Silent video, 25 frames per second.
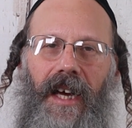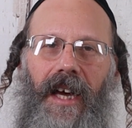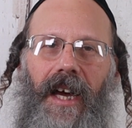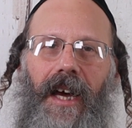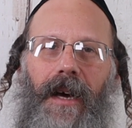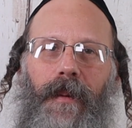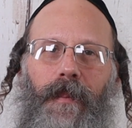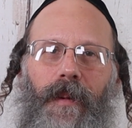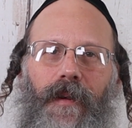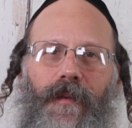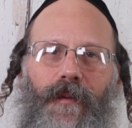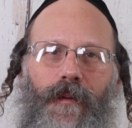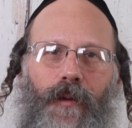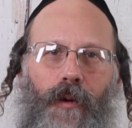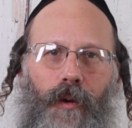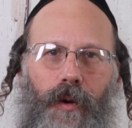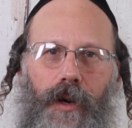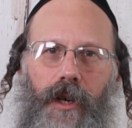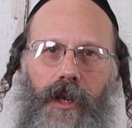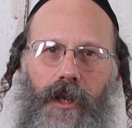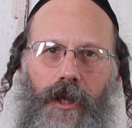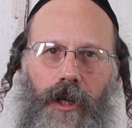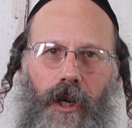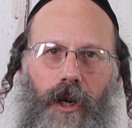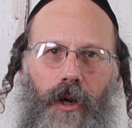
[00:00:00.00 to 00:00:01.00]
And before
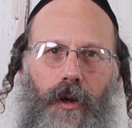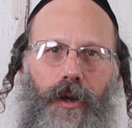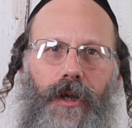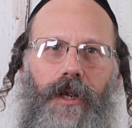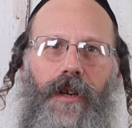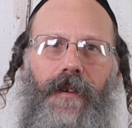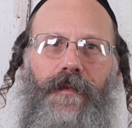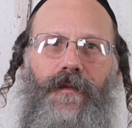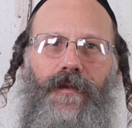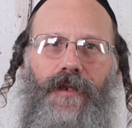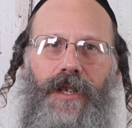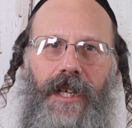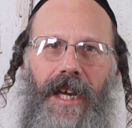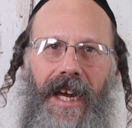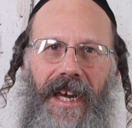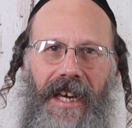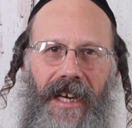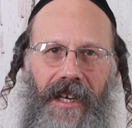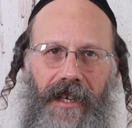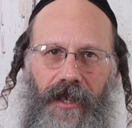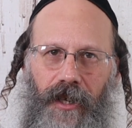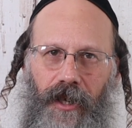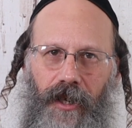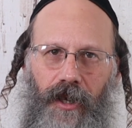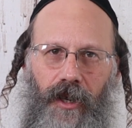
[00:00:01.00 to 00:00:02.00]
you know it, you've
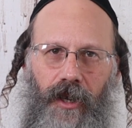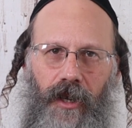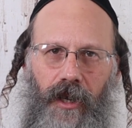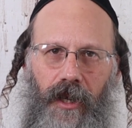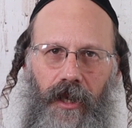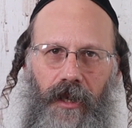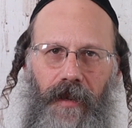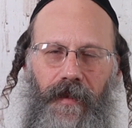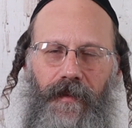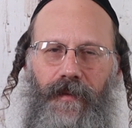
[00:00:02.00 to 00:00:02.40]
taken it on.